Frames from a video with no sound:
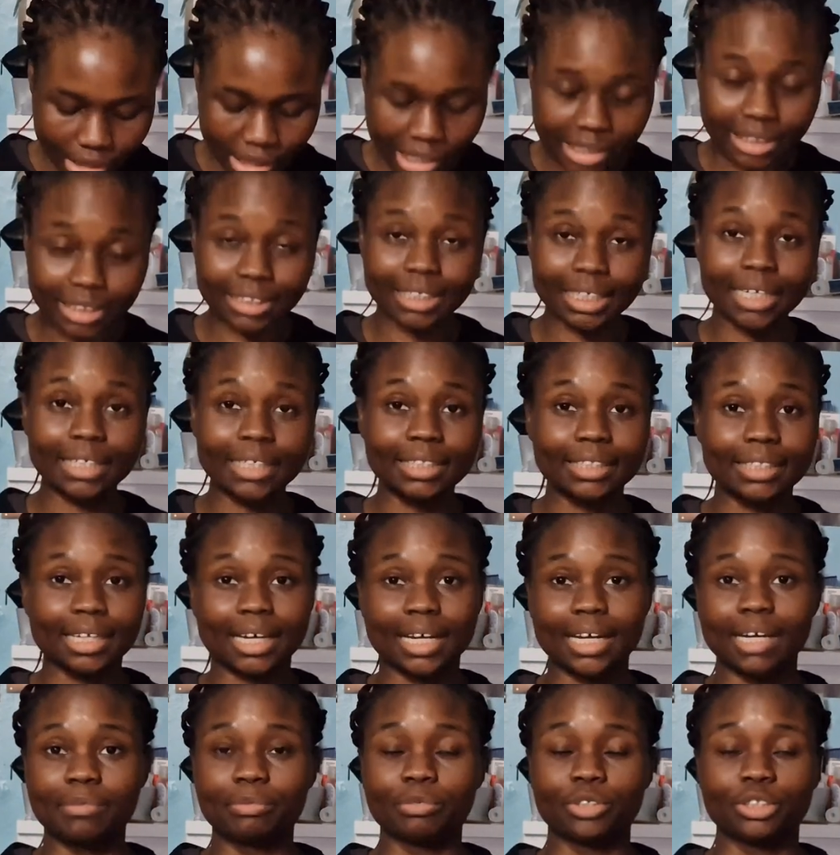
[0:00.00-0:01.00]
I decided
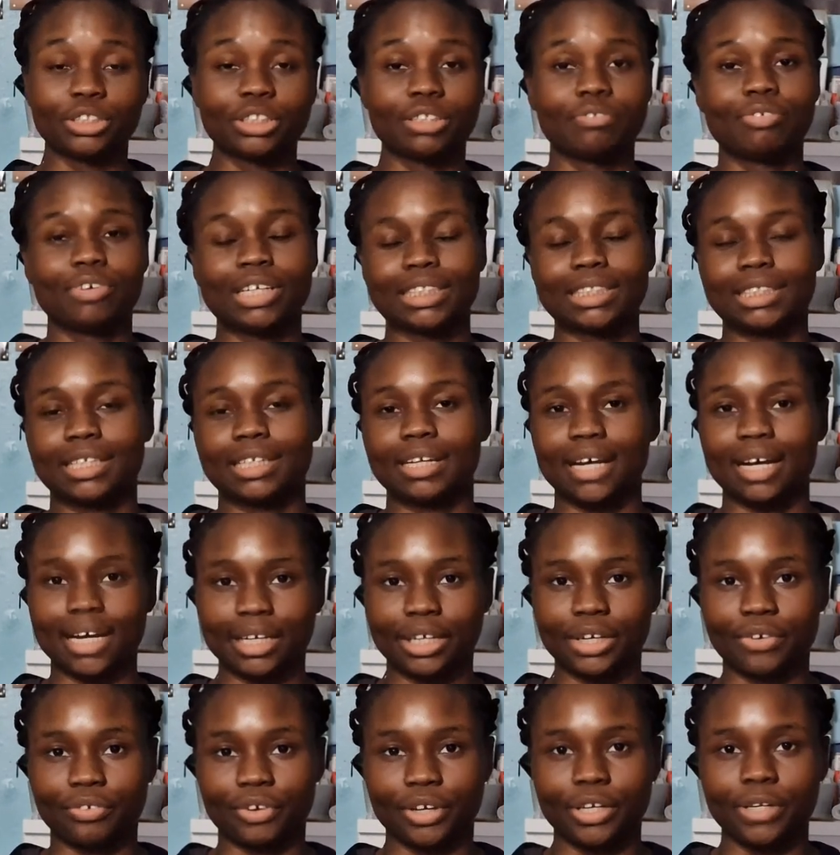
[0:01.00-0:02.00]
that I'm going to invest in an
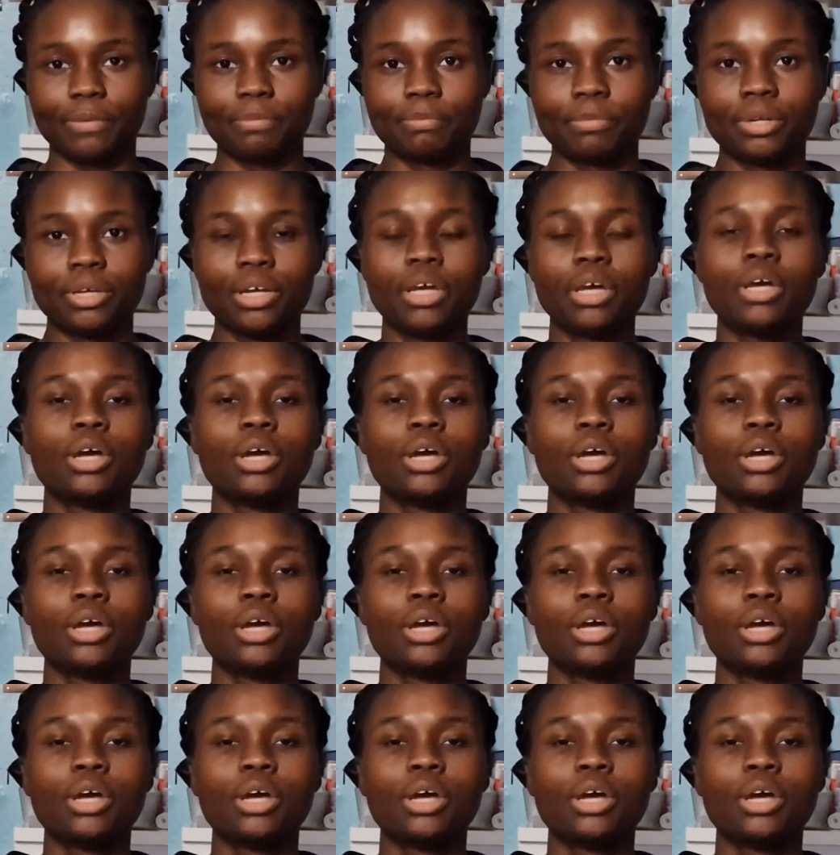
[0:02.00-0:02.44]
eye cream